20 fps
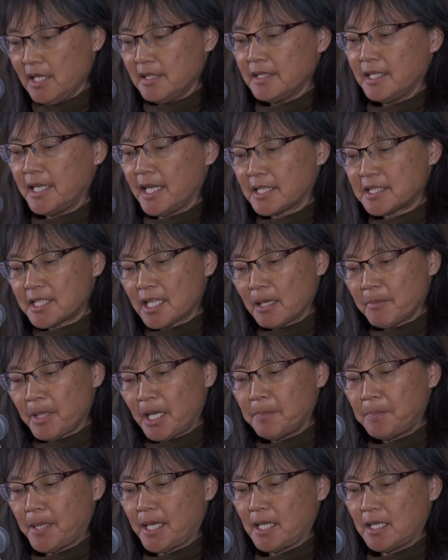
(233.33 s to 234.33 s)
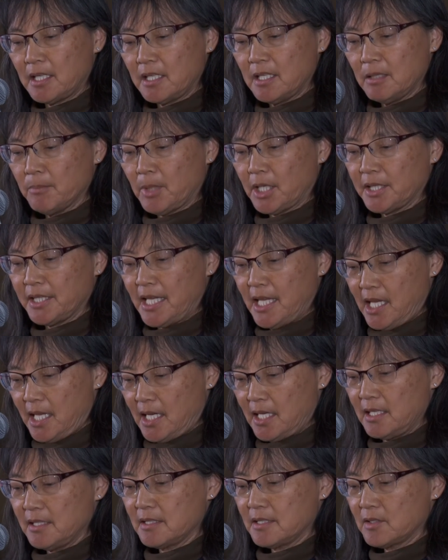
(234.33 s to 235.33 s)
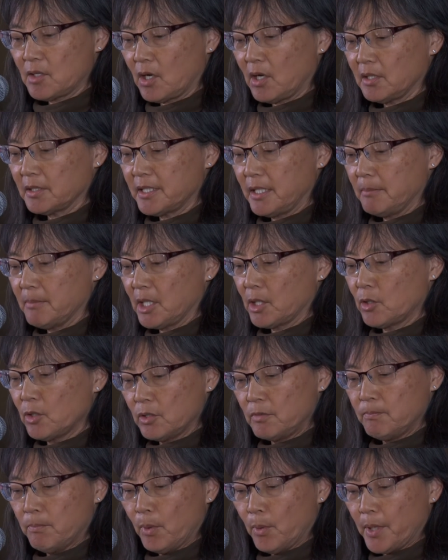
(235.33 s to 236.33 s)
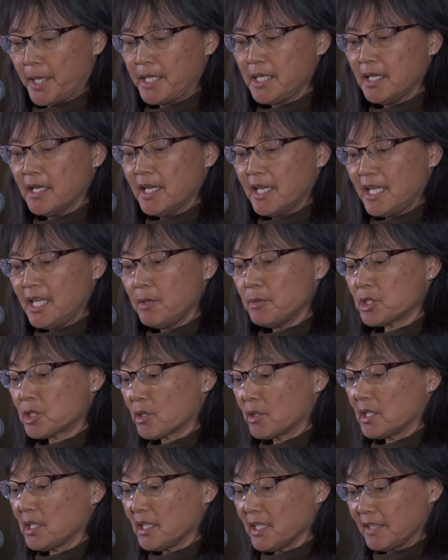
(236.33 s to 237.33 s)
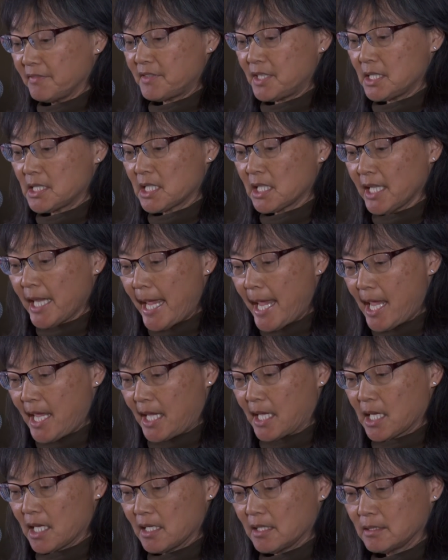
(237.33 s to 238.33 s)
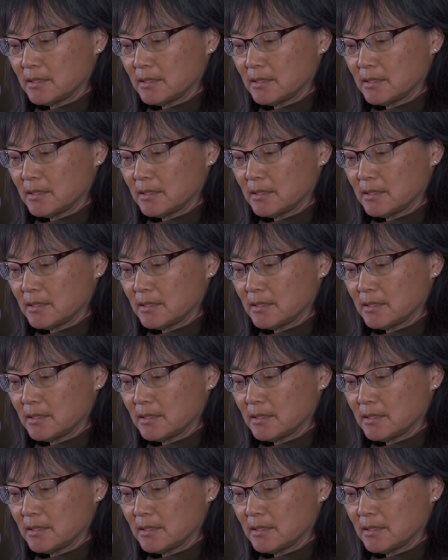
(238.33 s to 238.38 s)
The next time I patted him on the head and called him a good boy, he was going to lift his leg.